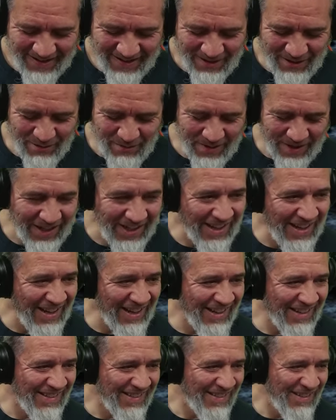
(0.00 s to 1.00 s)
Oh, got my
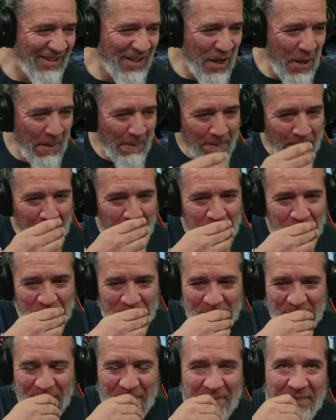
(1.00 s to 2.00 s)
God.
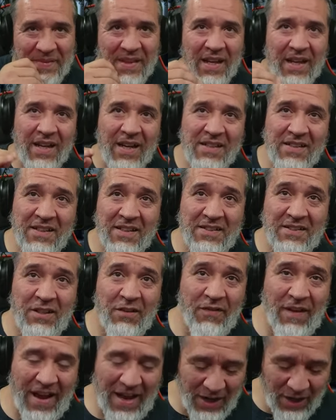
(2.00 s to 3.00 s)
In the
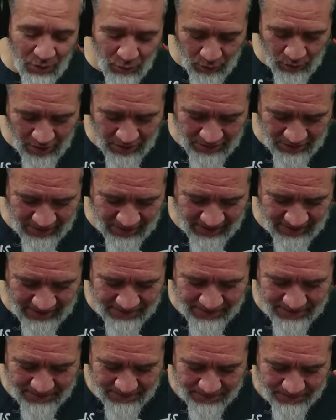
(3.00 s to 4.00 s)
Savannah
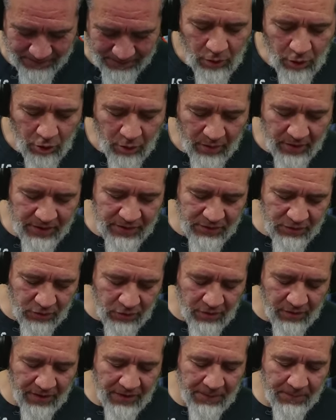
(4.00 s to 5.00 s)
Wilderness horror
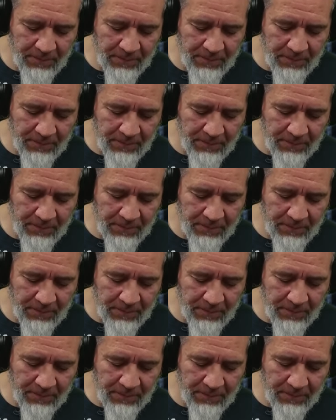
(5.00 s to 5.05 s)
story.